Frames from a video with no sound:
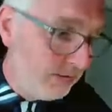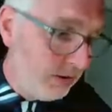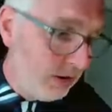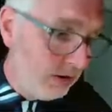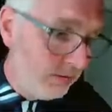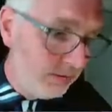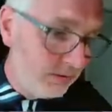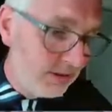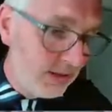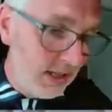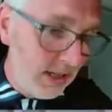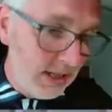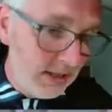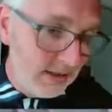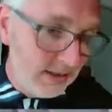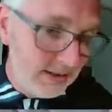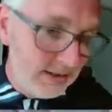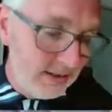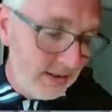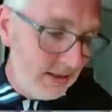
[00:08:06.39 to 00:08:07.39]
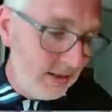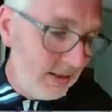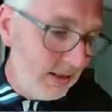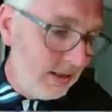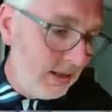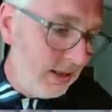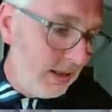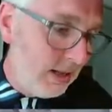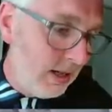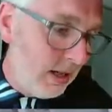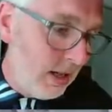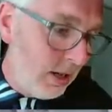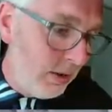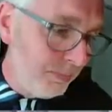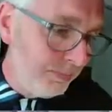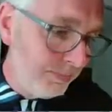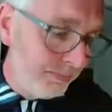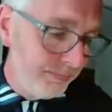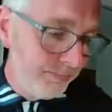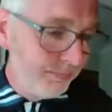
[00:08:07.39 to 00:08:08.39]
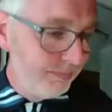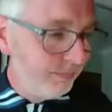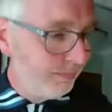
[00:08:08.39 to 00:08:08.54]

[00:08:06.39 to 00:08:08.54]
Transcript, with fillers: A lot of us can't. Um,